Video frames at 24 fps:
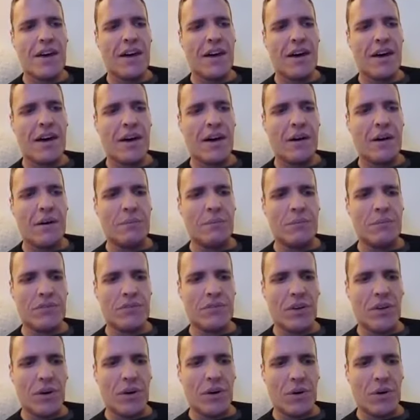
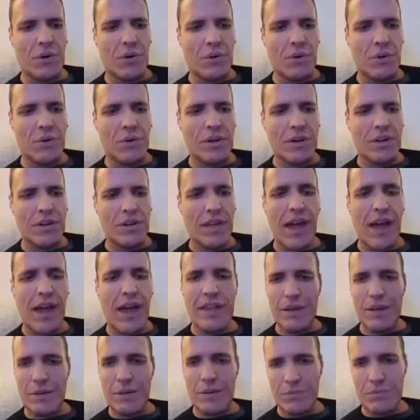So
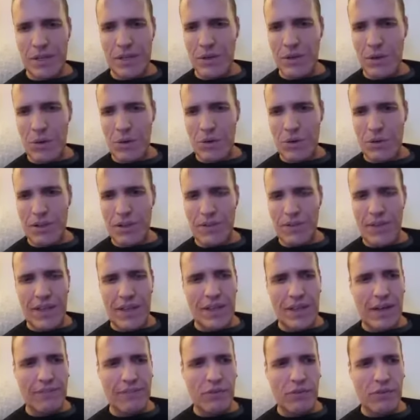yeah, that was my goal. And
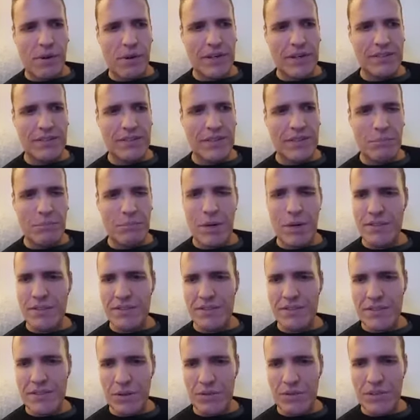then after about 18
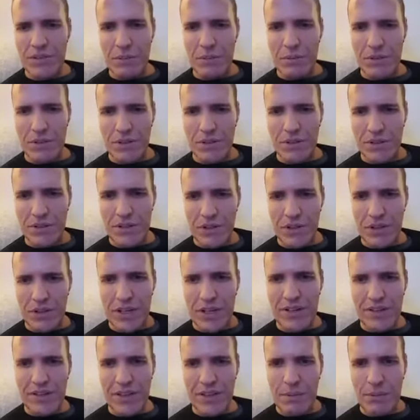months, I was able to,
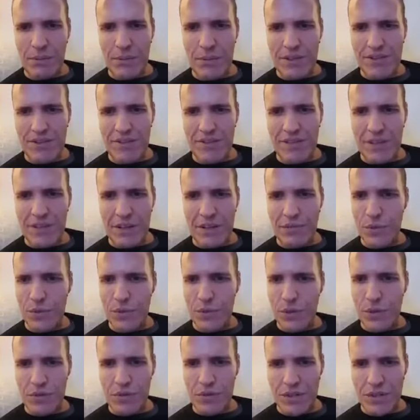get into that plane seat. I
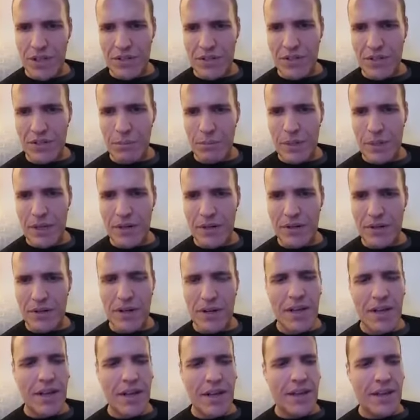flew over to London to meet
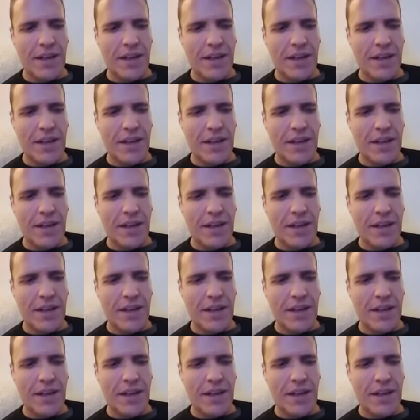her,